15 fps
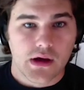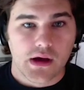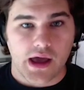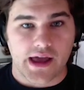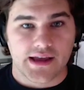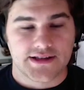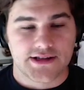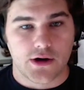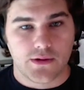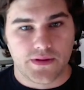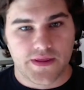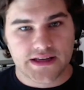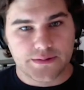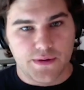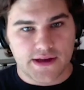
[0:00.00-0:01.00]
And so
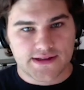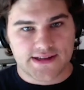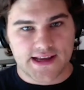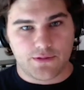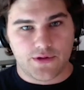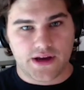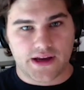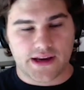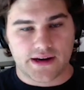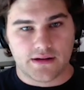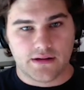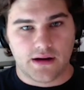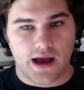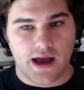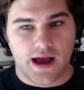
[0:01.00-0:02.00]
this means that we
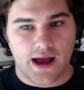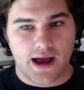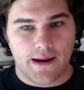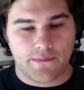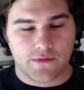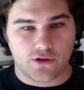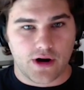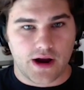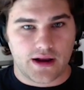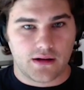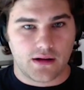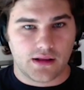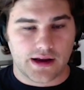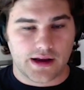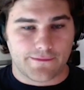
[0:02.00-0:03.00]
can create
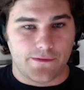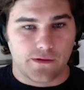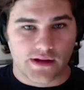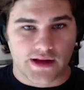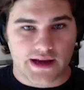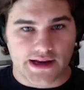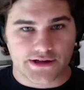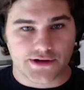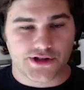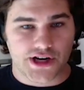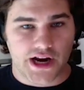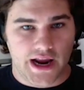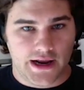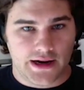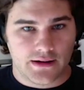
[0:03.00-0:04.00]
like a fully
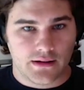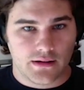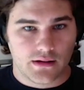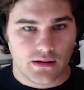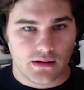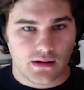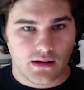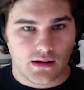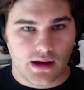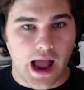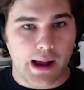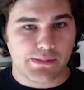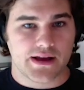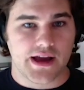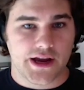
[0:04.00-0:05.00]
interchain
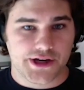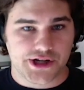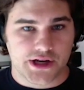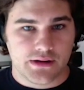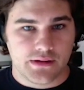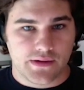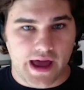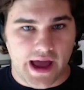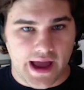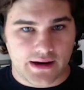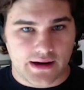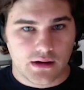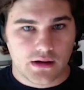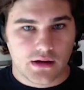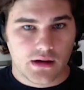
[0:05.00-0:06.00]
application
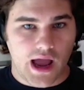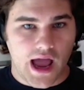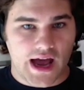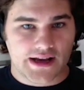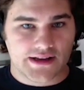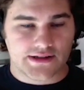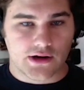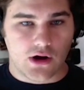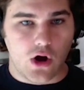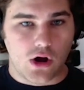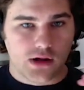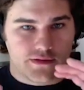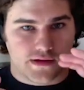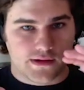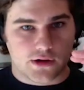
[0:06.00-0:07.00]
that has
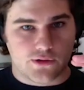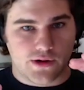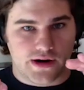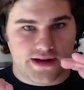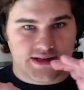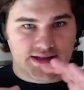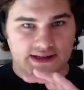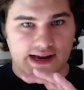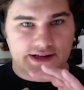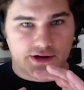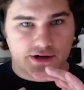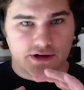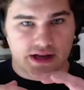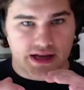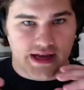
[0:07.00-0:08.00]
all of the liquidity
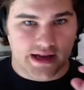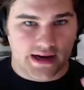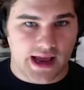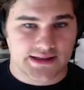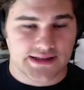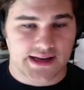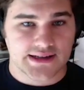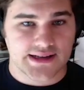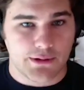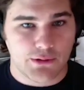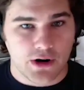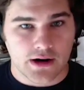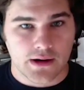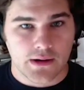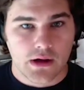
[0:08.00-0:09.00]
centered in SX
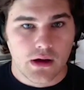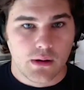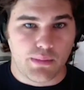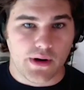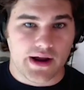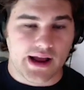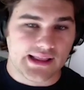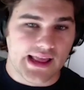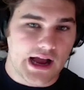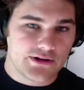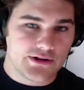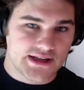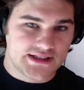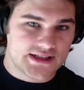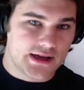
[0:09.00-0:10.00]
network, but
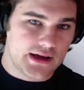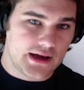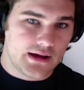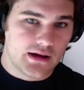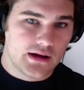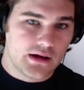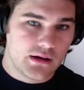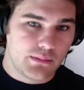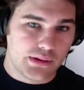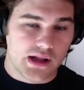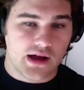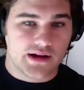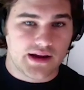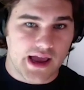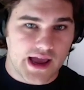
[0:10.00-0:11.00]
allows us to
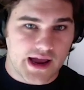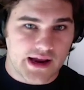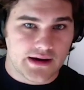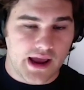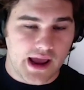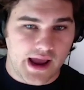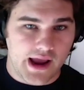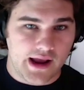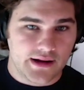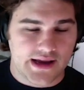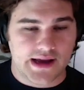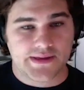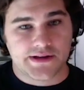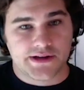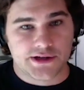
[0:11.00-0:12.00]
plug in and
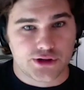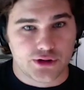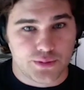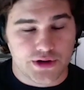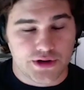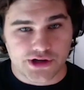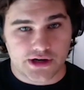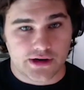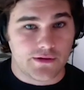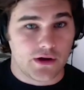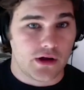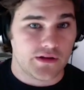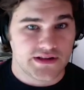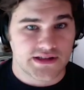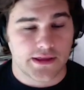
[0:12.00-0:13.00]
get the distribution of
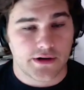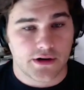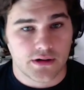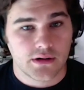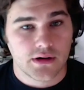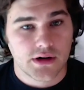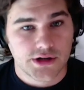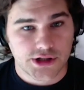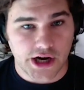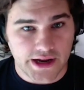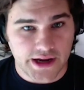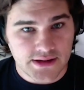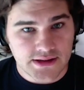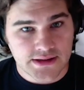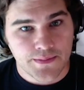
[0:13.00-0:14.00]
all these other
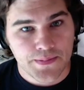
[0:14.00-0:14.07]
chains